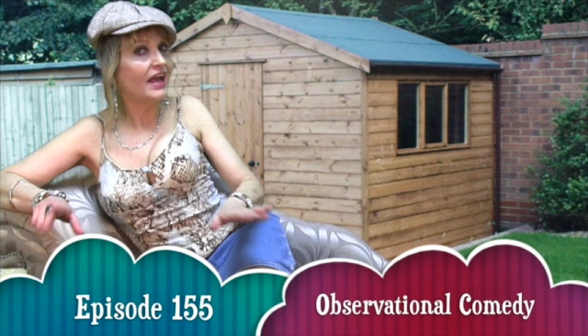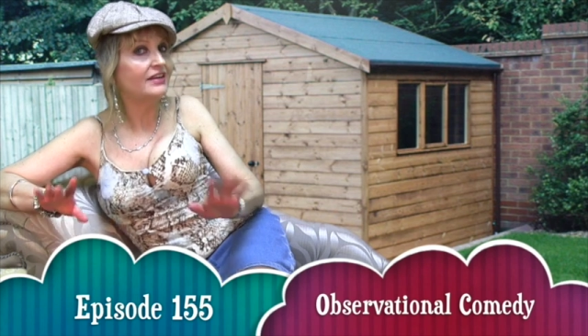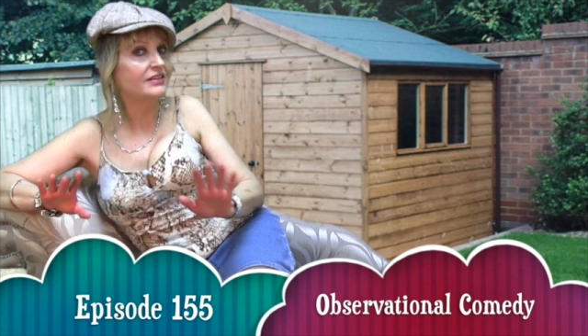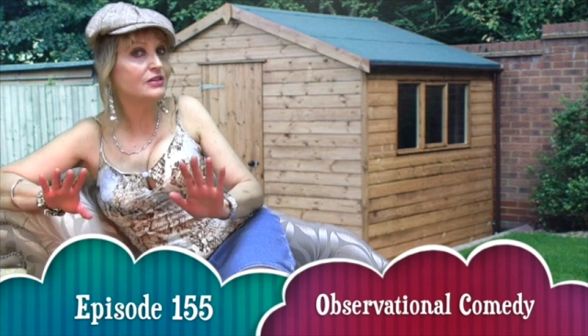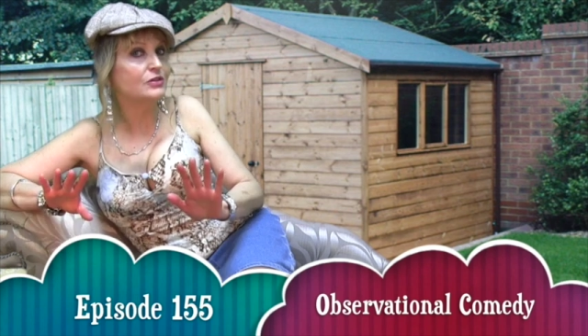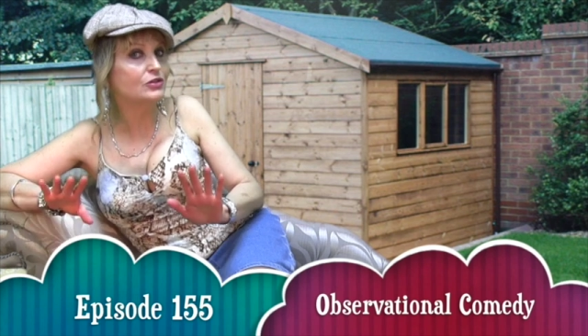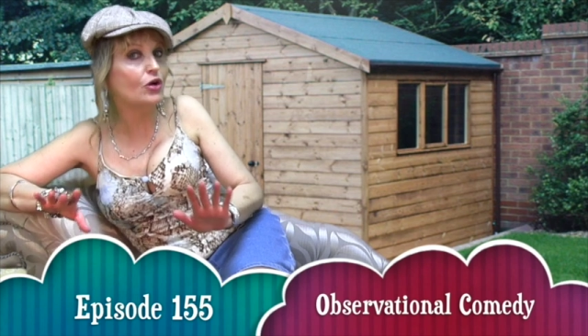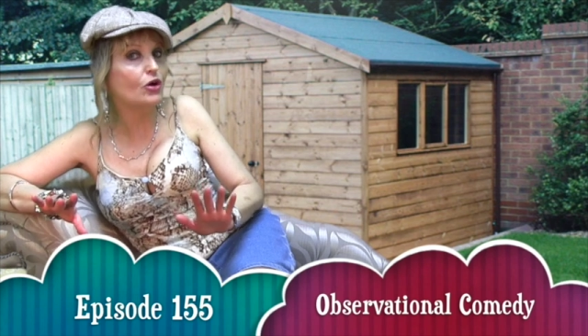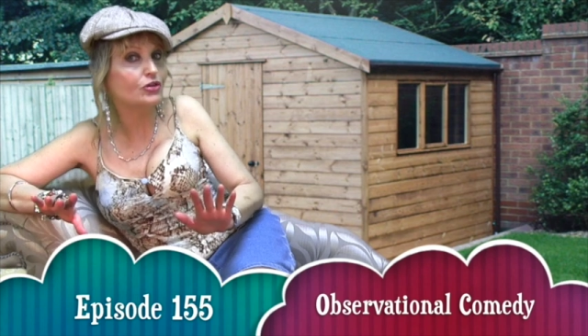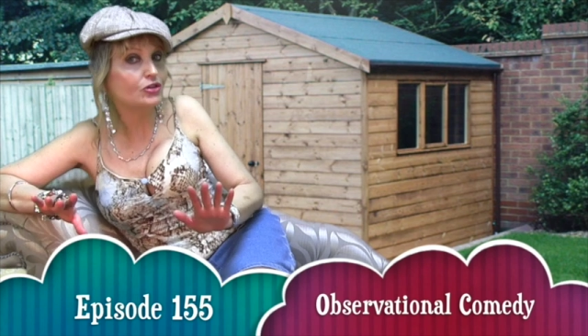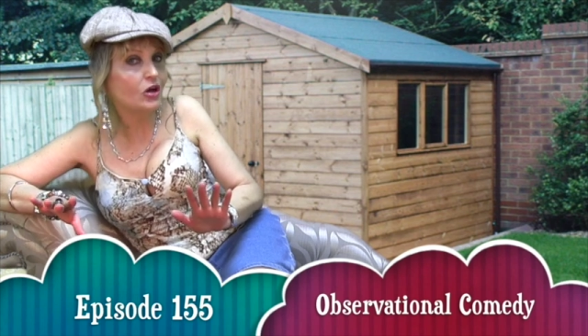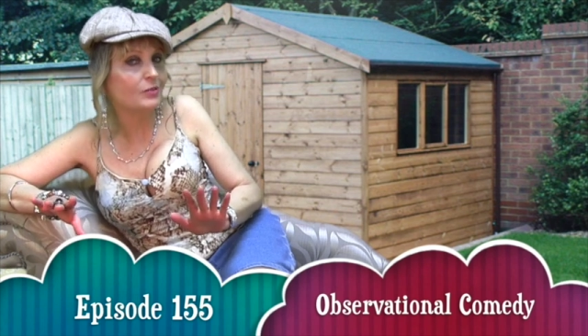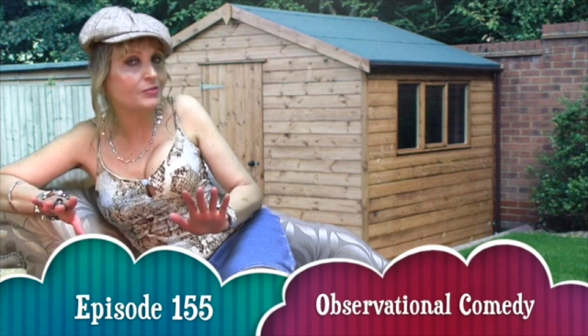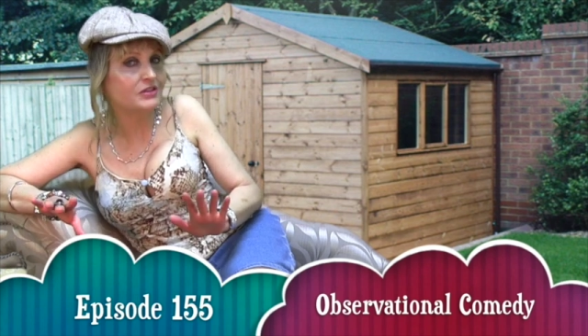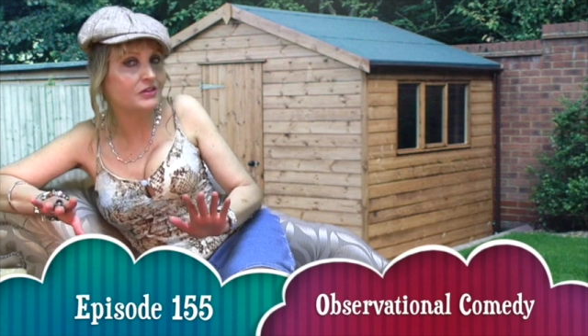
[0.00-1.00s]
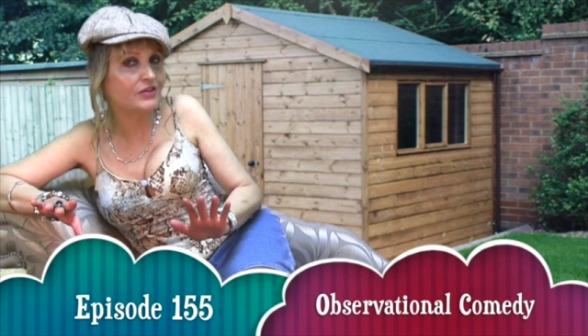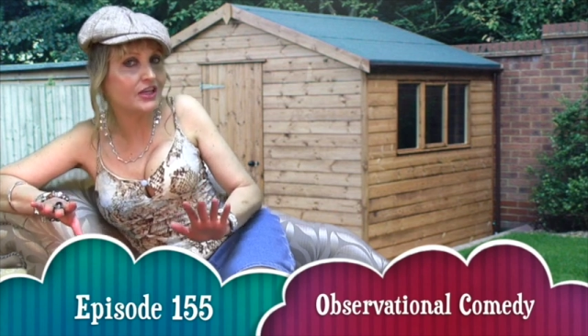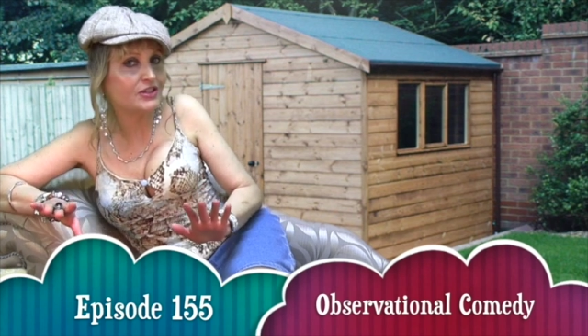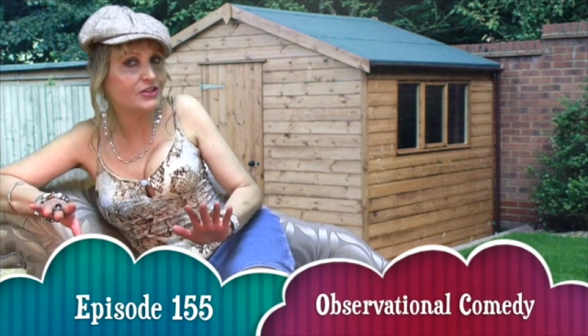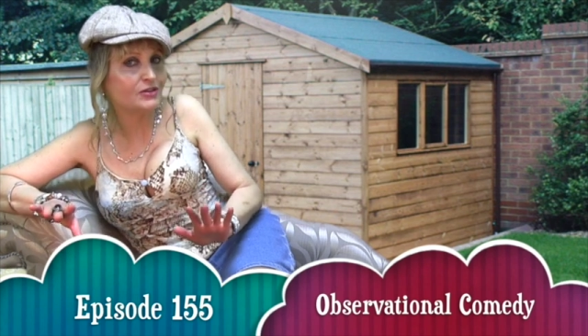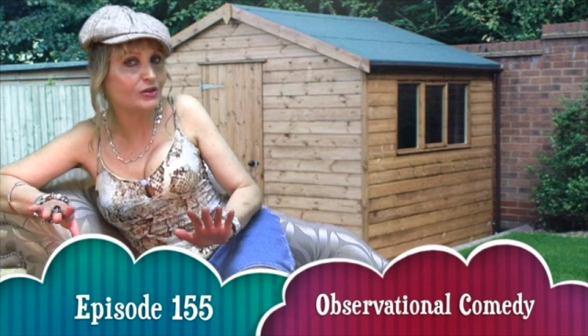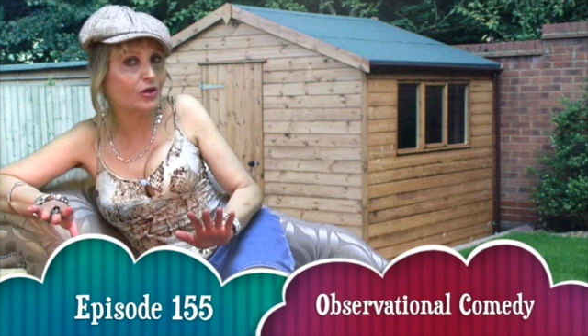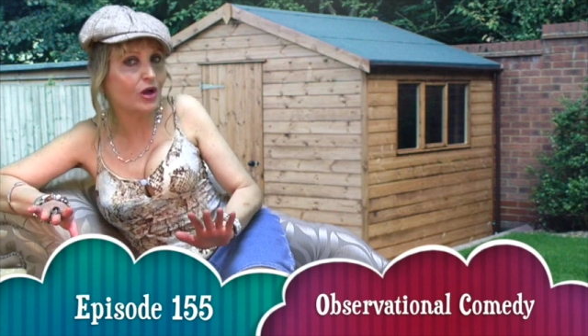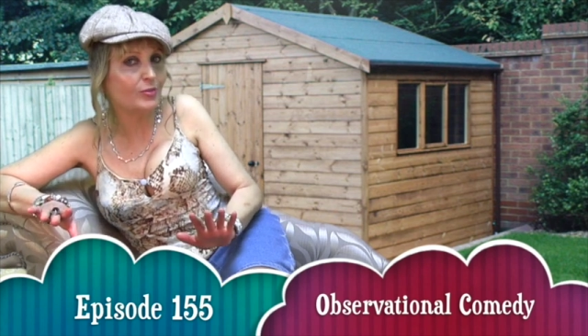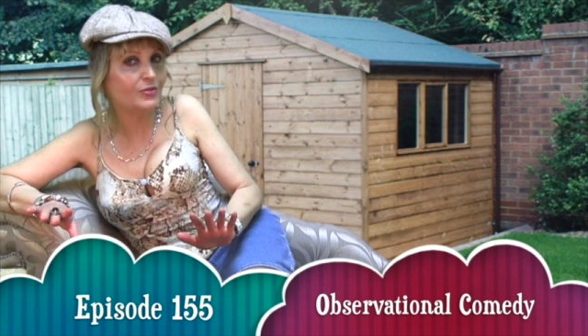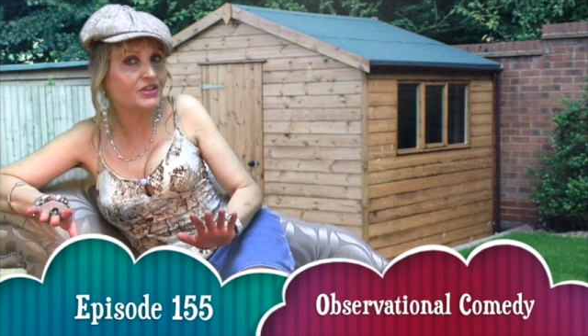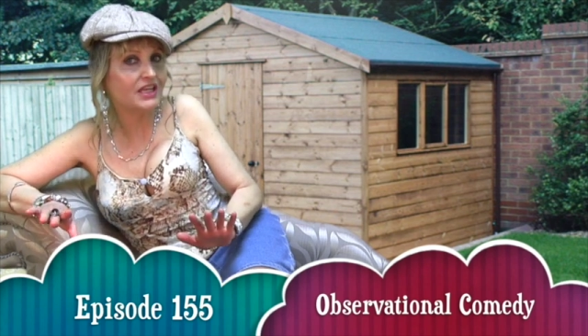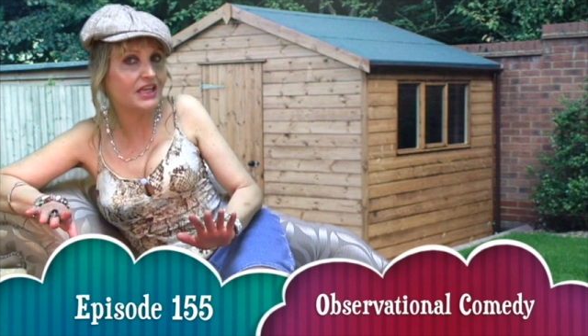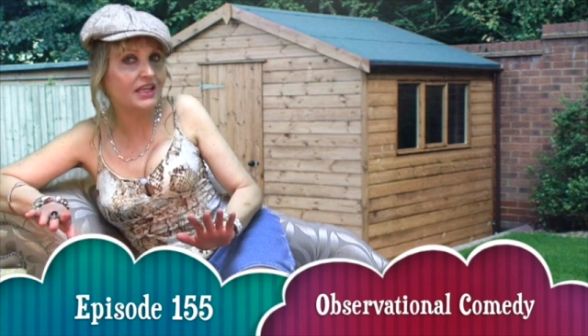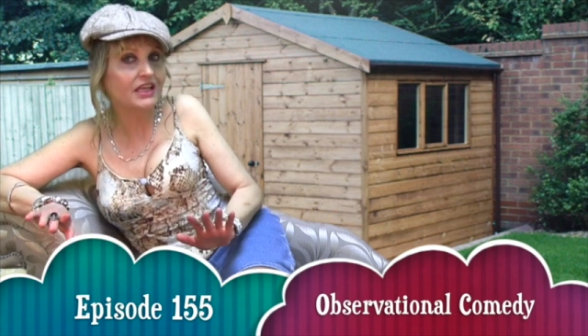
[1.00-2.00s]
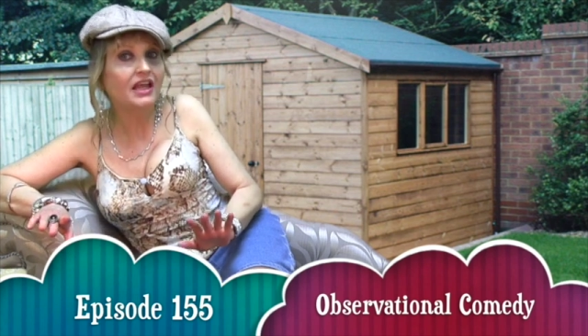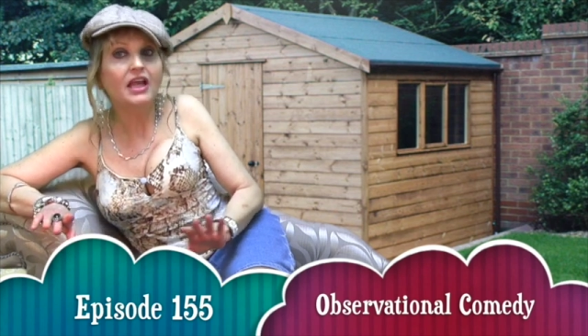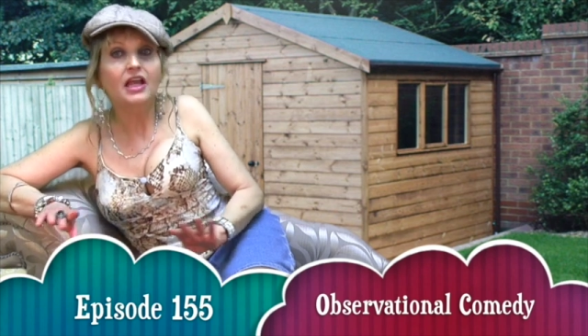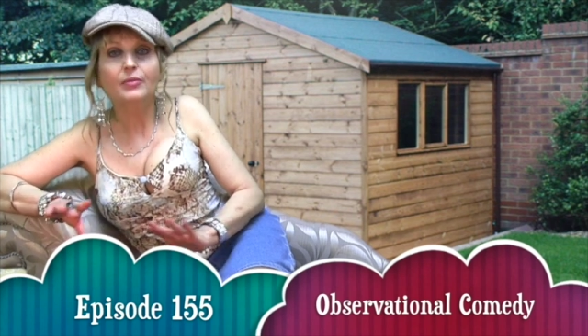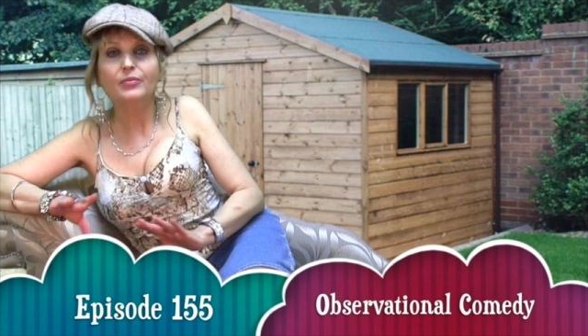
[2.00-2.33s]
and not observational comedy,